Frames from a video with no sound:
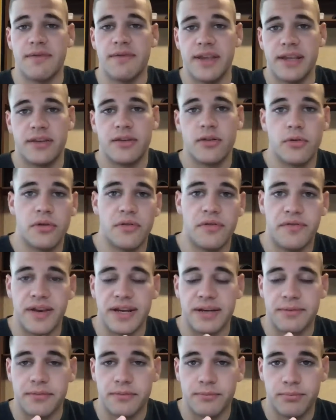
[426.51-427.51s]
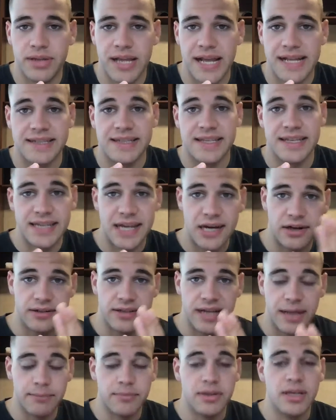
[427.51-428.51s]
They don't affect plants the entire
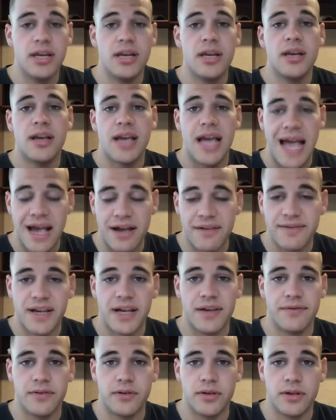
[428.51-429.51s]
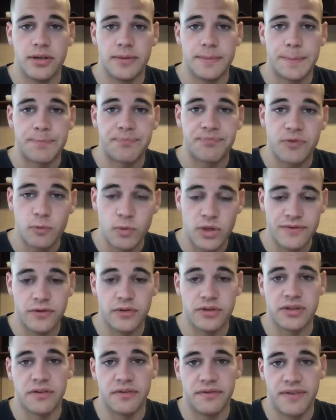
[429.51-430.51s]
time. Alfalfa
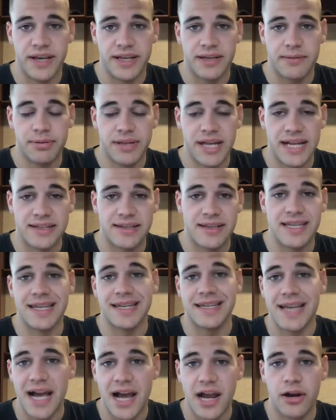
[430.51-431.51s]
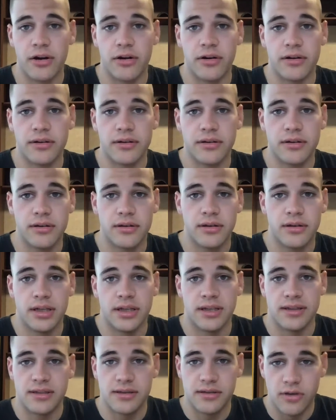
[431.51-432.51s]
weevils affect plants the entire
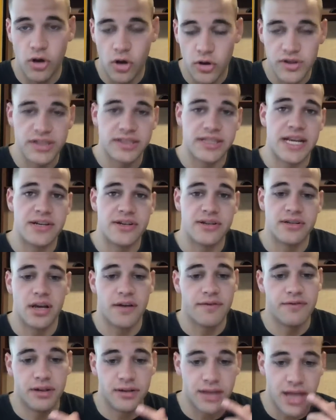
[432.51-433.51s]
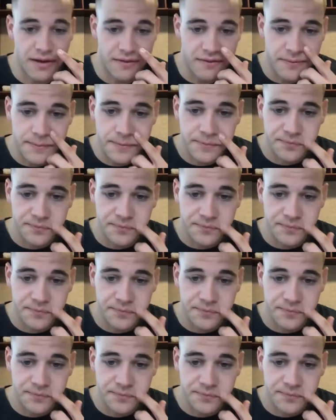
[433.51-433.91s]
all the stages of their life.